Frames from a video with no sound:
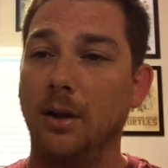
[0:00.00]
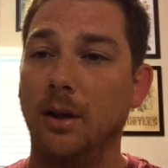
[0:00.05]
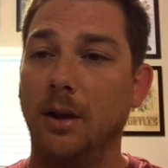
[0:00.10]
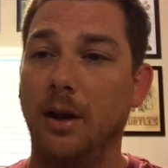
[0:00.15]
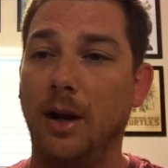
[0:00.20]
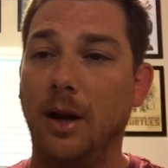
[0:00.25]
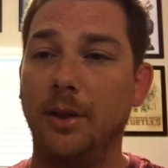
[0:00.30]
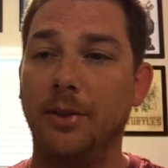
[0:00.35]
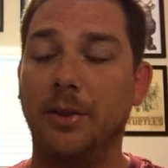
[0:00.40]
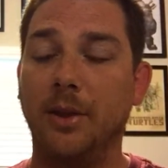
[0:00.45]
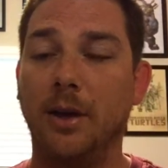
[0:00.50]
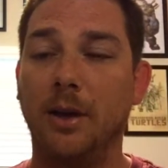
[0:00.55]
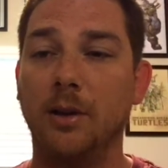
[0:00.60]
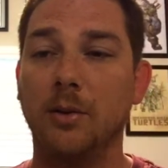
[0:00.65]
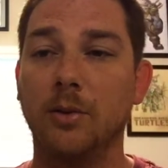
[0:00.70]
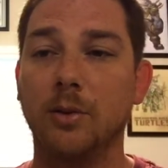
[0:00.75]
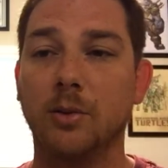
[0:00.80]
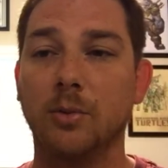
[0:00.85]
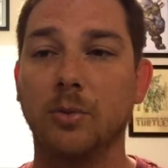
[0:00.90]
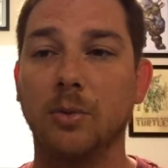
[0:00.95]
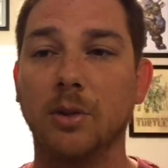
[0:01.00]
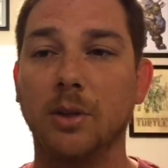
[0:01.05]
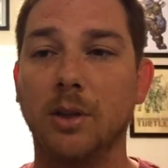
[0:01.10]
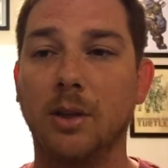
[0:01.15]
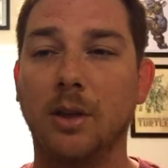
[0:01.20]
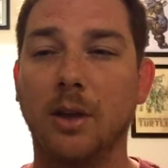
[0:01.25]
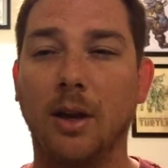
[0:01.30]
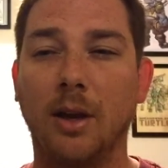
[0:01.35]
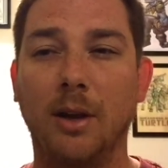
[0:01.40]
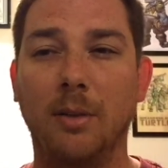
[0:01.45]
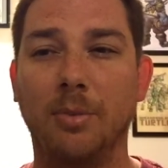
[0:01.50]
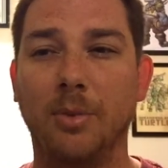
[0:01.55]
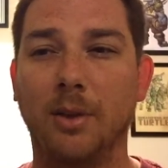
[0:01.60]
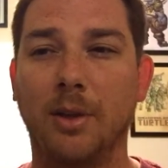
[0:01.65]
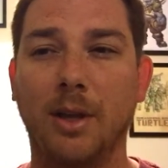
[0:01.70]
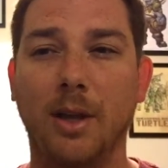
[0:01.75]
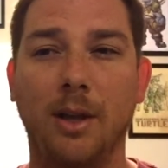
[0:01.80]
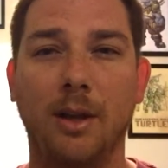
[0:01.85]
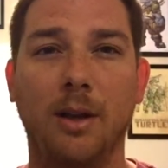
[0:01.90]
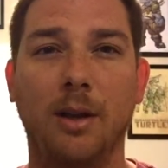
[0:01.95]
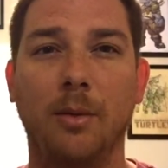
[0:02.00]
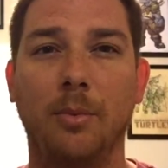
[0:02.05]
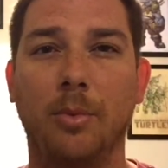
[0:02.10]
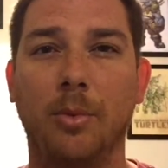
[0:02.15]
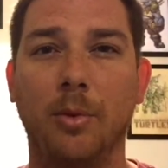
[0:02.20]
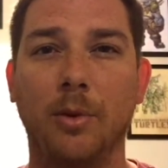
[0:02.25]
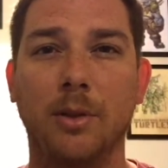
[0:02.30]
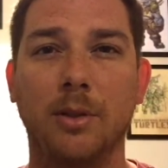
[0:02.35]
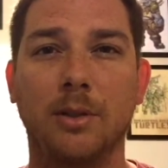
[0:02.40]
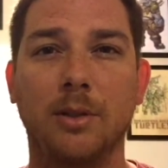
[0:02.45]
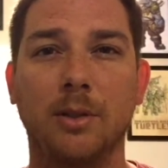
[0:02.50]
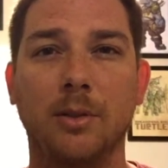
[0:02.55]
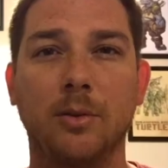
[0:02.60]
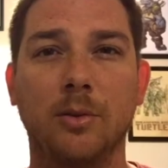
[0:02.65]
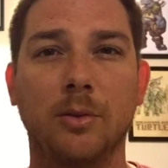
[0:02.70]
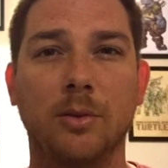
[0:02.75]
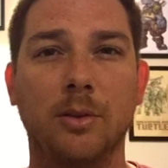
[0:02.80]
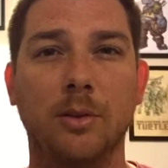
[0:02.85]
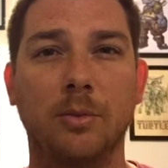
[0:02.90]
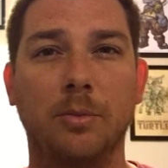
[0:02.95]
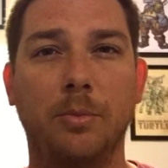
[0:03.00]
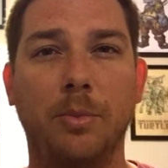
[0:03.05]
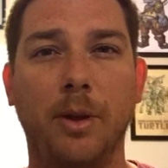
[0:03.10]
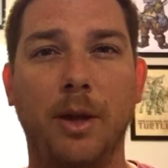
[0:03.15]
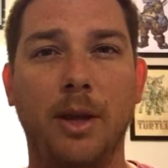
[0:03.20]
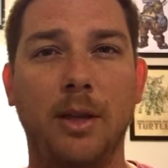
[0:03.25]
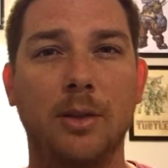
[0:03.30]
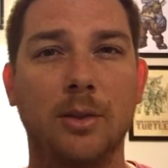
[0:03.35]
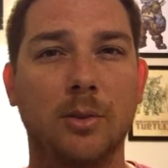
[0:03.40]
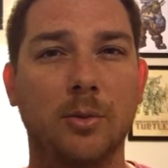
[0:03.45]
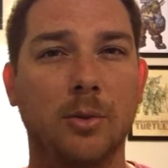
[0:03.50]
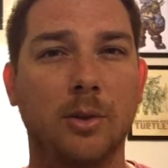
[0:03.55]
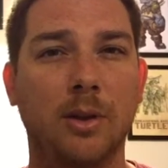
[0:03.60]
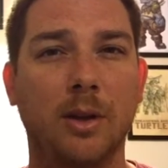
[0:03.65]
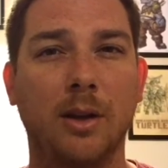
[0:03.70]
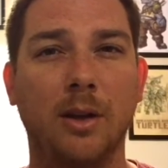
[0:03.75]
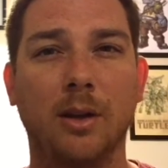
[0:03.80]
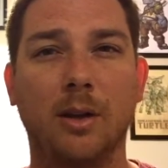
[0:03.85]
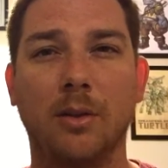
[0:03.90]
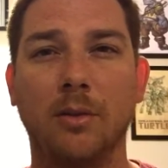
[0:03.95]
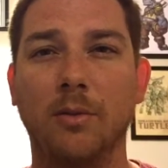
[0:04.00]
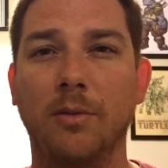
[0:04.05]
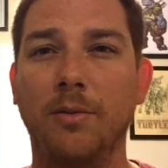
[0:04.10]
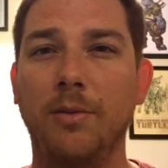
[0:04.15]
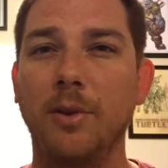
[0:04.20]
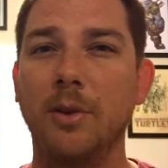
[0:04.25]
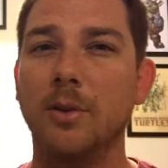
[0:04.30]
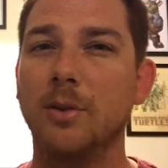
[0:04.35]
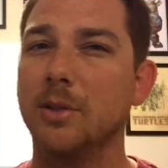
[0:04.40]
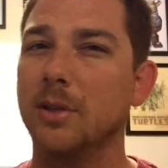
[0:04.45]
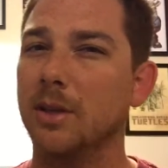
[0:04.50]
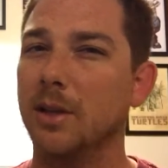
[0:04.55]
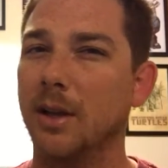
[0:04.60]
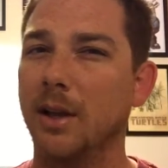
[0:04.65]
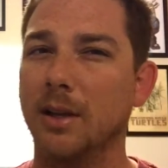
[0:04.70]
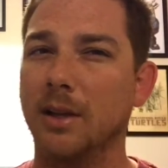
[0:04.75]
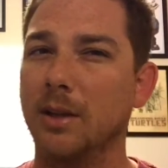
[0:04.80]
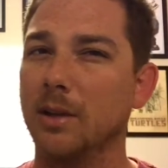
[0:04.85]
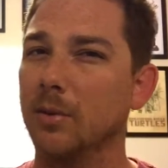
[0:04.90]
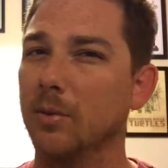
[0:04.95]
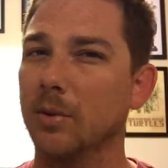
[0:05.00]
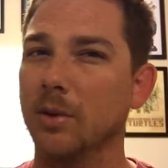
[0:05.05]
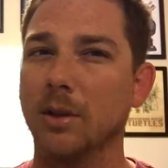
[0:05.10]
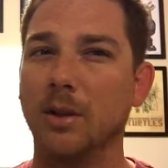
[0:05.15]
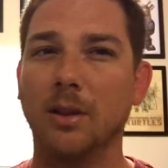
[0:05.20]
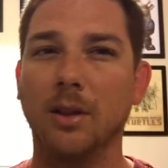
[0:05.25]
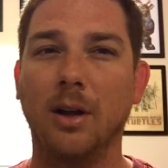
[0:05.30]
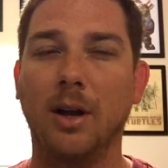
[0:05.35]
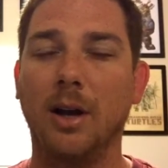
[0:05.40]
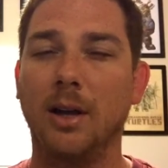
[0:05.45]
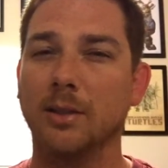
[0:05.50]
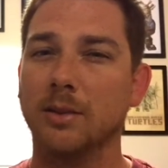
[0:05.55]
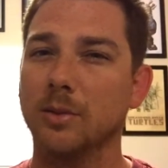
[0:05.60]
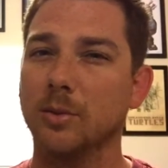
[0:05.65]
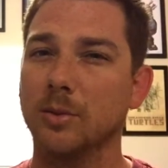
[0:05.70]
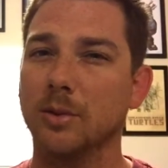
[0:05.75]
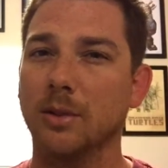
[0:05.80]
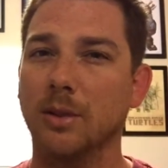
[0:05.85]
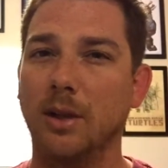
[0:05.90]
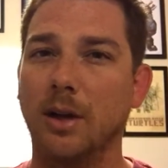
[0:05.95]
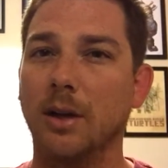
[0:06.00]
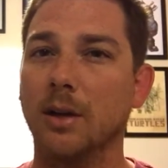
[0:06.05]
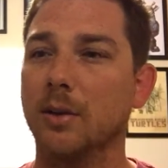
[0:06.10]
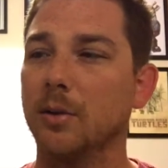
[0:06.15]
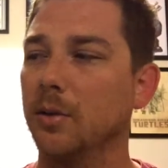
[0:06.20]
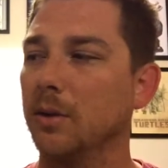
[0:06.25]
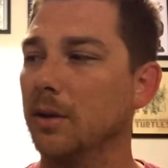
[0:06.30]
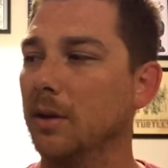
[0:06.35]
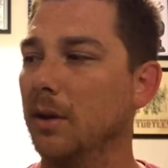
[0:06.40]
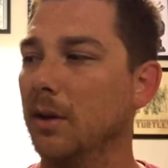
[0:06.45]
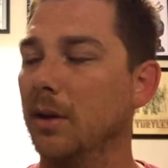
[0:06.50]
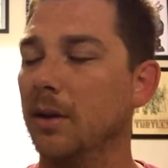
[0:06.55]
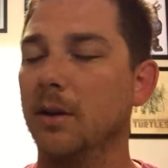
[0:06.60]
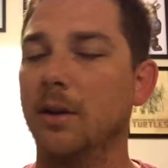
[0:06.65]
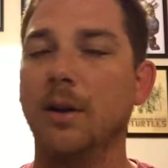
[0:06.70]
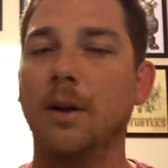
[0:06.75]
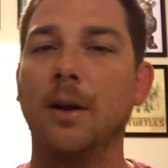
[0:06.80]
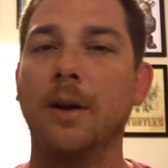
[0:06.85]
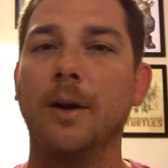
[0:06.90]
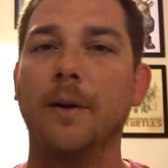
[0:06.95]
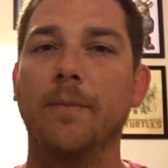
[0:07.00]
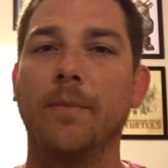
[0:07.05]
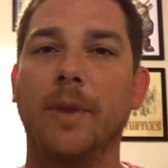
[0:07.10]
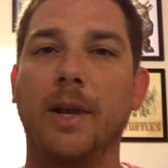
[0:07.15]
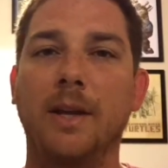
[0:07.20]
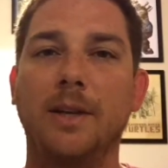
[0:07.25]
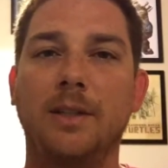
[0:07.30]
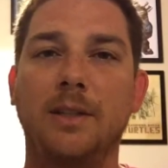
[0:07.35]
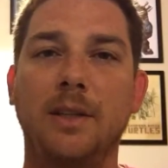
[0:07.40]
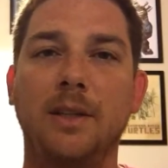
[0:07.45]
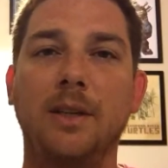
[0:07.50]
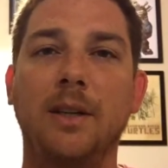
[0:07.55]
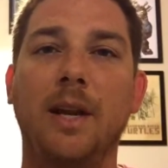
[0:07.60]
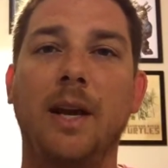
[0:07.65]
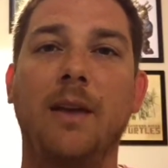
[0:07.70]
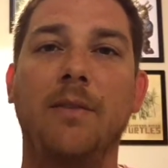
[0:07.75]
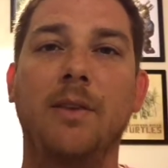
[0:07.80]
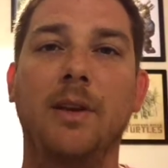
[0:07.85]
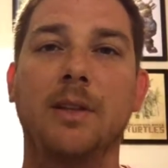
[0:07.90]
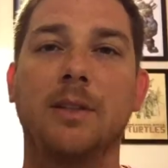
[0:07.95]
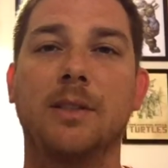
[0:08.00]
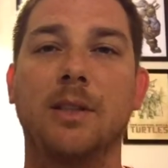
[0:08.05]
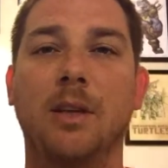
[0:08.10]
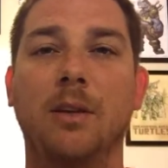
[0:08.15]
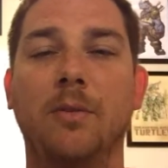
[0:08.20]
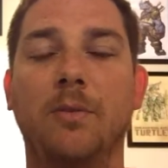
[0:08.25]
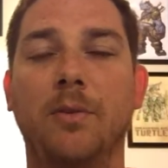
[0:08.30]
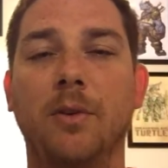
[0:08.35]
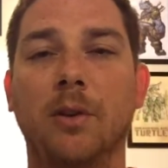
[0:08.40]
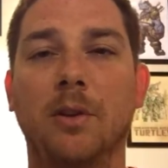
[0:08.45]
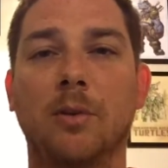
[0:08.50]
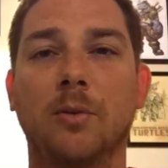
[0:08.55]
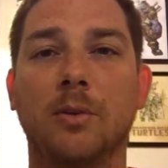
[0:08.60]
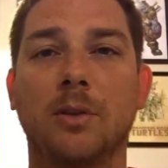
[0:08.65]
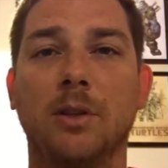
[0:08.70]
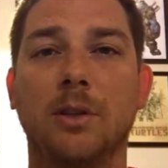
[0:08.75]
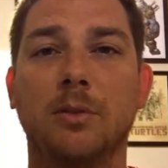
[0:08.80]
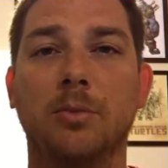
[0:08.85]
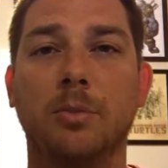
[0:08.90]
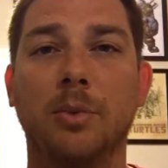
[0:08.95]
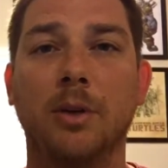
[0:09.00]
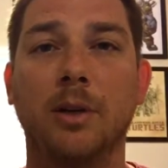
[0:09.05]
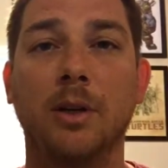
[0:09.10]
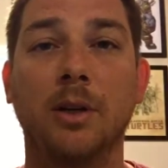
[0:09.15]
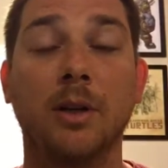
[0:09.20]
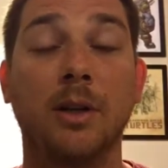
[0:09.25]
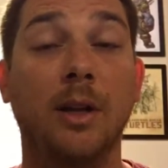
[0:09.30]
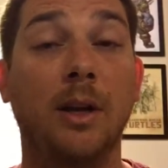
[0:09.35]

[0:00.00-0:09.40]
I thought it was really complicated at points, and the pages were kind of confusing, and I'd get really lost. There was a lot going on. I didn't have that same feeling with this book.